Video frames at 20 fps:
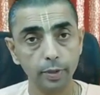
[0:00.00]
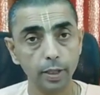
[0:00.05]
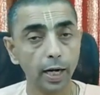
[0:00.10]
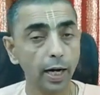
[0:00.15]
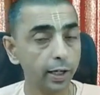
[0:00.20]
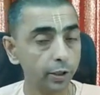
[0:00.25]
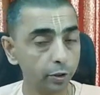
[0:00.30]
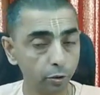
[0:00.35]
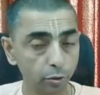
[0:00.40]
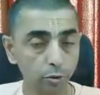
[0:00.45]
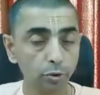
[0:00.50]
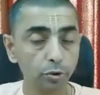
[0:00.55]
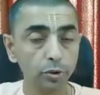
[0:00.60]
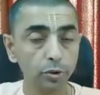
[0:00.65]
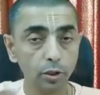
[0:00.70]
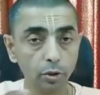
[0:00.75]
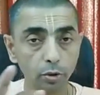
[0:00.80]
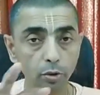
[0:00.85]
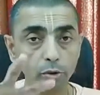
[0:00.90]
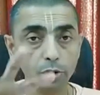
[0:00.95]
I don't know
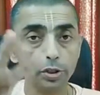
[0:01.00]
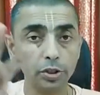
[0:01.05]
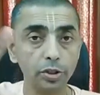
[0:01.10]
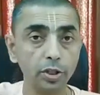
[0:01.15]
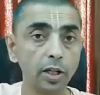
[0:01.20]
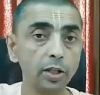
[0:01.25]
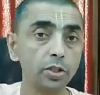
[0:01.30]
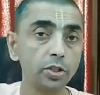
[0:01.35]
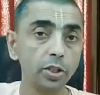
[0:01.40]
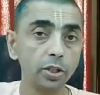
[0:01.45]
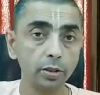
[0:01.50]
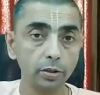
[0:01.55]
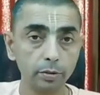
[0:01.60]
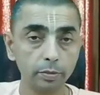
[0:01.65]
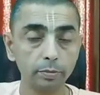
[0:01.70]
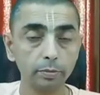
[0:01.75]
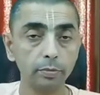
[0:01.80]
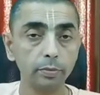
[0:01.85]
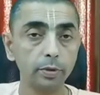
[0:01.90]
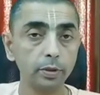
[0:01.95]
the whole structure,
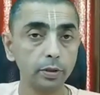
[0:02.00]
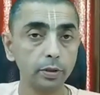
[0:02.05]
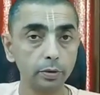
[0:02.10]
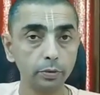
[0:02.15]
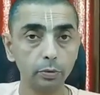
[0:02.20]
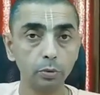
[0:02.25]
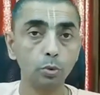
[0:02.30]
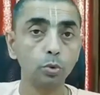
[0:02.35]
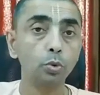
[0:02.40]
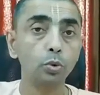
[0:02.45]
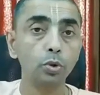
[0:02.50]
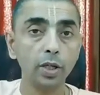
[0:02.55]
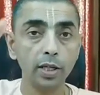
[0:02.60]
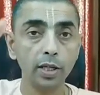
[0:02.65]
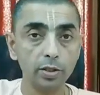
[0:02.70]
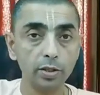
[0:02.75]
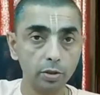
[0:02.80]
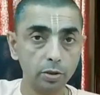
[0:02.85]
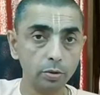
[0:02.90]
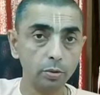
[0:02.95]
who
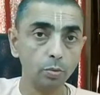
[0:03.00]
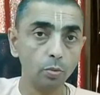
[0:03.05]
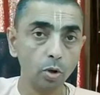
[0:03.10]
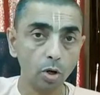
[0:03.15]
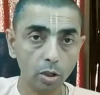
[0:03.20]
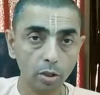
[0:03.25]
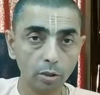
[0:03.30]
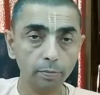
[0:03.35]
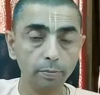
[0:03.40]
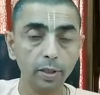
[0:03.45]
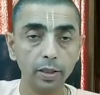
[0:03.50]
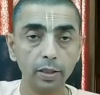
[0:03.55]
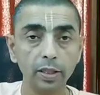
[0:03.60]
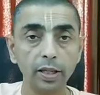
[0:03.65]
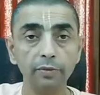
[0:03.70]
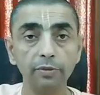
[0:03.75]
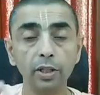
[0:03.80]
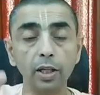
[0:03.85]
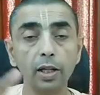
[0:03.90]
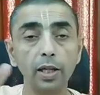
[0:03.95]
runs what, but
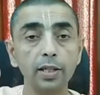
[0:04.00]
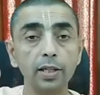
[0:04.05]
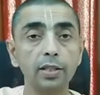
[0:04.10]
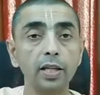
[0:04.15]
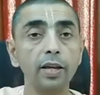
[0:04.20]
nevertheless,